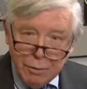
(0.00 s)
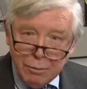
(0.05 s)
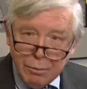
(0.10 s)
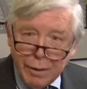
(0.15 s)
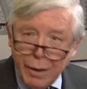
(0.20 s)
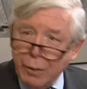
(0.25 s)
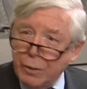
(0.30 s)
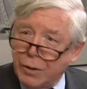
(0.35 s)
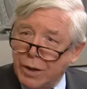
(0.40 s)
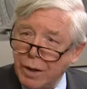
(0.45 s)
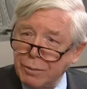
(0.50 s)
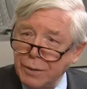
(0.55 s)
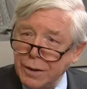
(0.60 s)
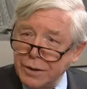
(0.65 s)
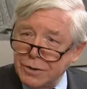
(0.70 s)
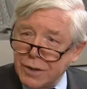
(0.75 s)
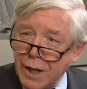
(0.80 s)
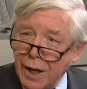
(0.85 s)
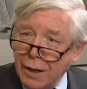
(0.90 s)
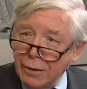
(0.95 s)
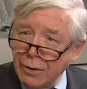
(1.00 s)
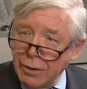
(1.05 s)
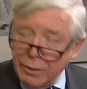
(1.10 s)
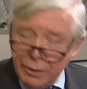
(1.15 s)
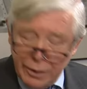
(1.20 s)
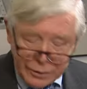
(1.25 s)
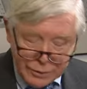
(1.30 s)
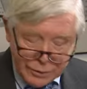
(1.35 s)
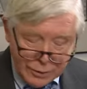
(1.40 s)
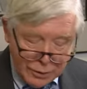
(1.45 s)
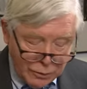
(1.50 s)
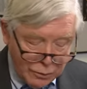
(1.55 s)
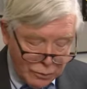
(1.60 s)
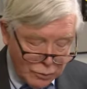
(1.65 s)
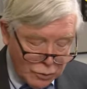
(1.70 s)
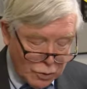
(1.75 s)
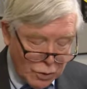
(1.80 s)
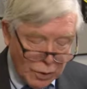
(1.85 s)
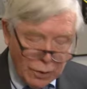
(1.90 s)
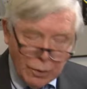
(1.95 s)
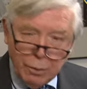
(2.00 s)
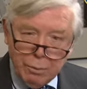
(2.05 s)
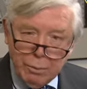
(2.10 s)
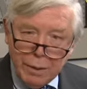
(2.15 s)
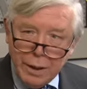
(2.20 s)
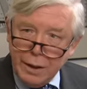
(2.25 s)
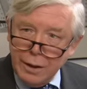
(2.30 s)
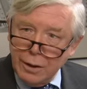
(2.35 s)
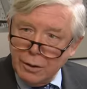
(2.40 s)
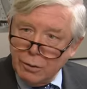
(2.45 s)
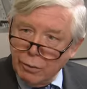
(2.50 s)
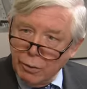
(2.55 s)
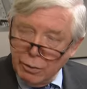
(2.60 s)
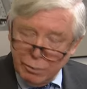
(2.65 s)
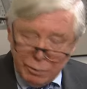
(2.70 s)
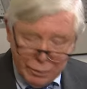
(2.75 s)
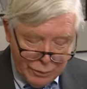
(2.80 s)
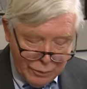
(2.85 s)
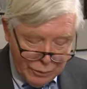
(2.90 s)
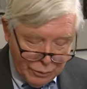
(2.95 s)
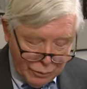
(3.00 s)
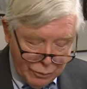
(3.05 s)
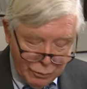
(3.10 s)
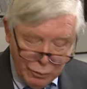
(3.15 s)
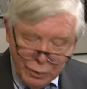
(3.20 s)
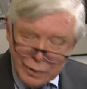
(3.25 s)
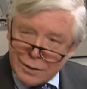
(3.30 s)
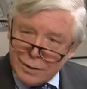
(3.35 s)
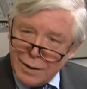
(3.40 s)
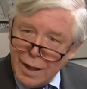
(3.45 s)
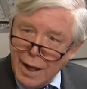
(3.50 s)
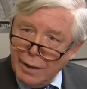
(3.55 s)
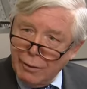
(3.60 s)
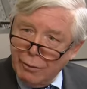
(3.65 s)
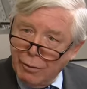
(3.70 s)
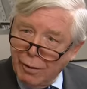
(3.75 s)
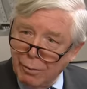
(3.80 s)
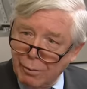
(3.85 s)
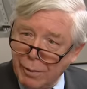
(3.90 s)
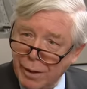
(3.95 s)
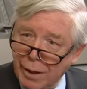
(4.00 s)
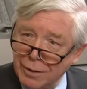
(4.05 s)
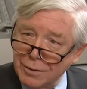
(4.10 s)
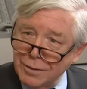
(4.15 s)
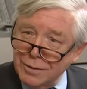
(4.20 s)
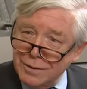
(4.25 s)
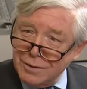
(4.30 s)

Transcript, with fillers: My old company is now known as the News Journal Media Group. What's that all about?